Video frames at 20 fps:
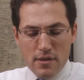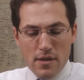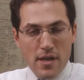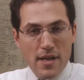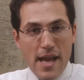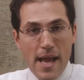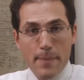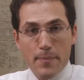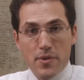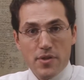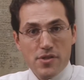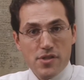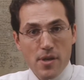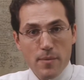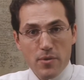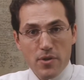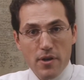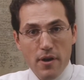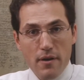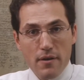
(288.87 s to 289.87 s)
Annapolis
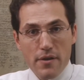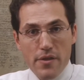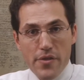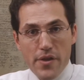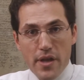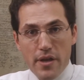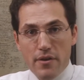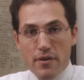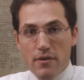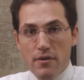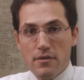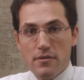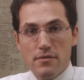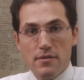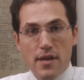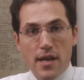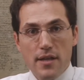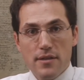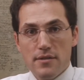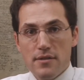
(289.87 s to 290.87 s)
Summer Garden Theater,
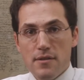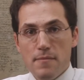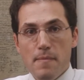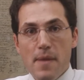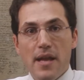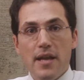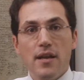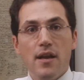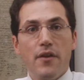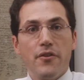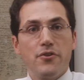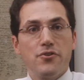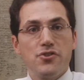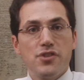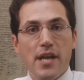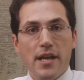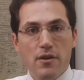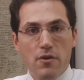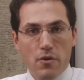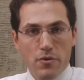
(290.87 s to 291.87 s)
and the many other
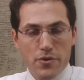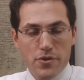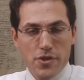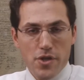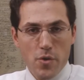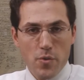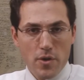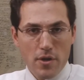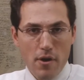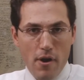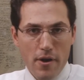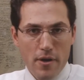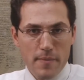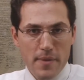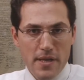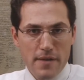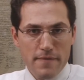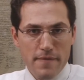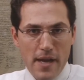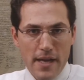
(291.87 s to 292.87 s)
stakeholders who are going to
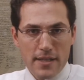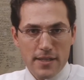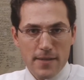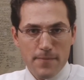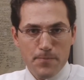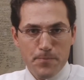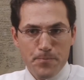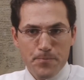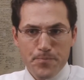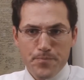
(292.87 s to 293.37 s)
be affected.